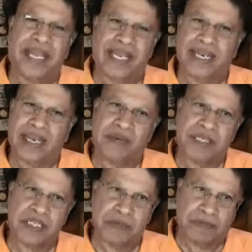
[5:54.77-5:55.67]
And I
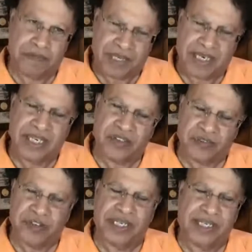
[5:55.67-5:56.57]
was kind
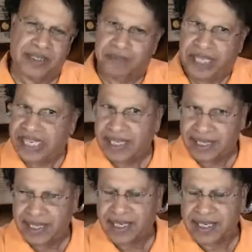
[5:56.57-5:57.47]
of in the
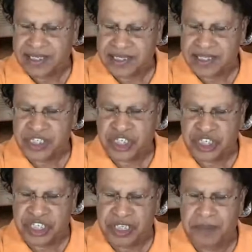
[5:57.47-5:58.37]
mini
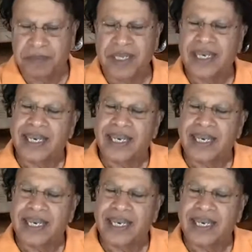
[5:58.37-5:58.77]
research team